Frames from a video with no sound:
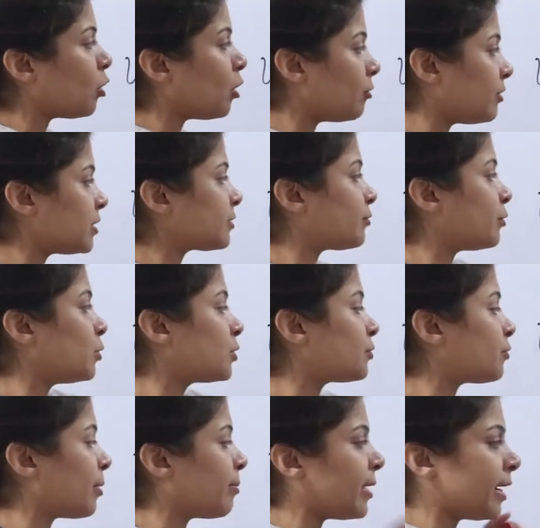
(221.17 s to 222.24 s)
always
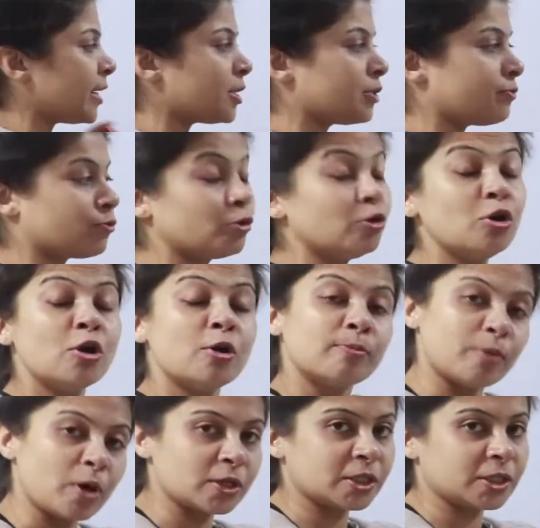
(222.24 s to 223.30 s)
flows from negative to
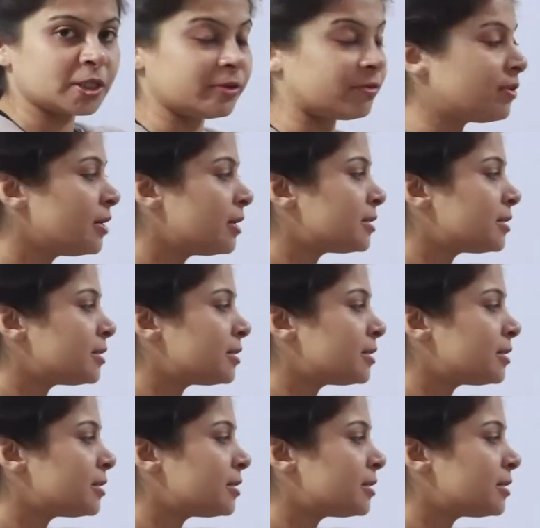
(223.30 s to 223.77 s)
positive.